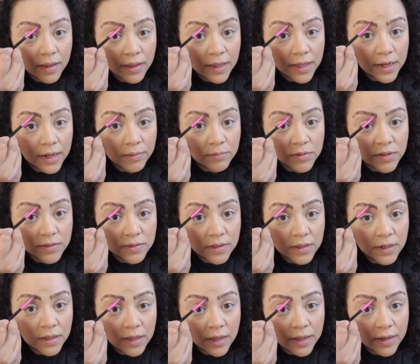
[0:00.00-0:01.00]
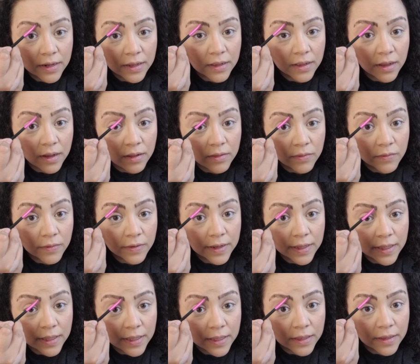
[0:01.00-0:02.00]
And I'm just going to kind of color
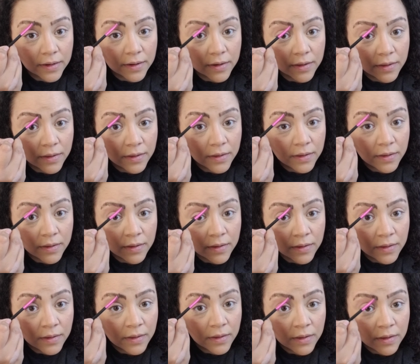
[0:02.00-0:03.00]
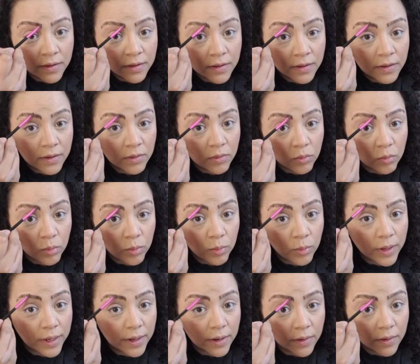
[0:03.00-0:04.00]
in
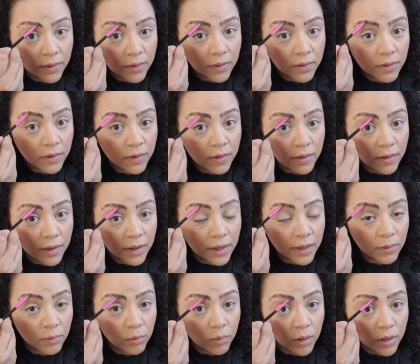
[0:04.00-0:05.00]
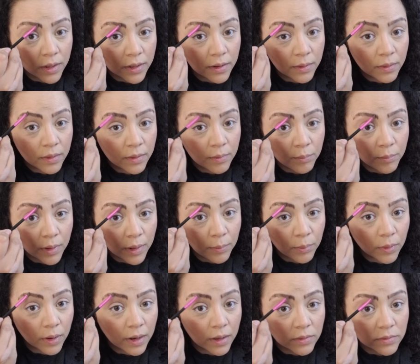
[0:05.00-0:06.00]
where I want my
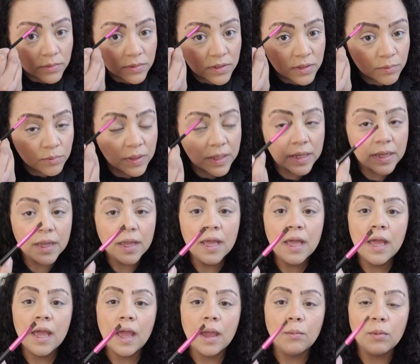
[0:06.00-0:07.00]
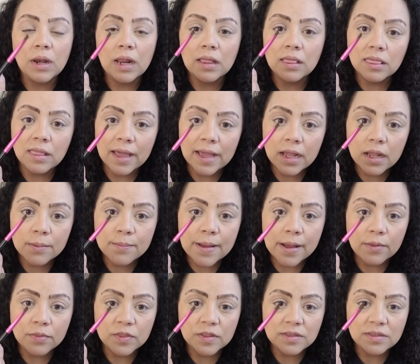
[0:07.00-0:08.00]
brows to be. And what I like
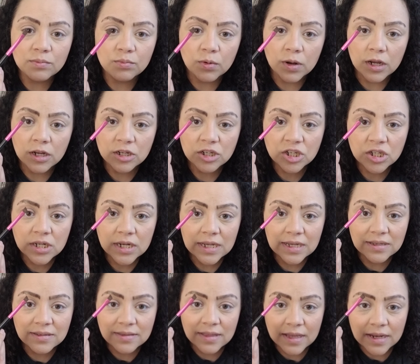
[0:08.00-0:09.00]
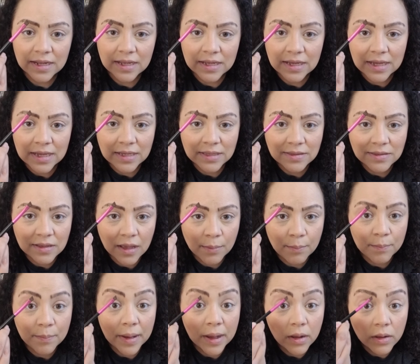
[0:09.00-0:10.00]
about this brush is that it's
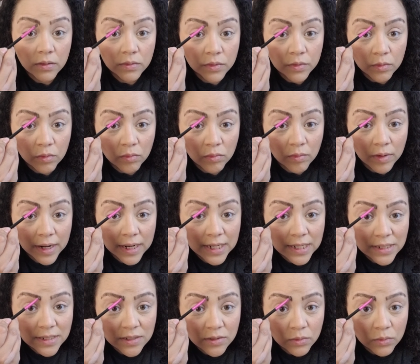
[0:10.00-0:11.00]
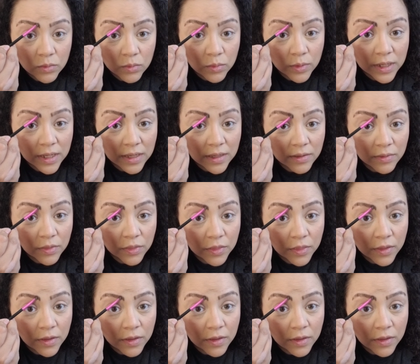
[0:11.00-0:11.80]
about the right width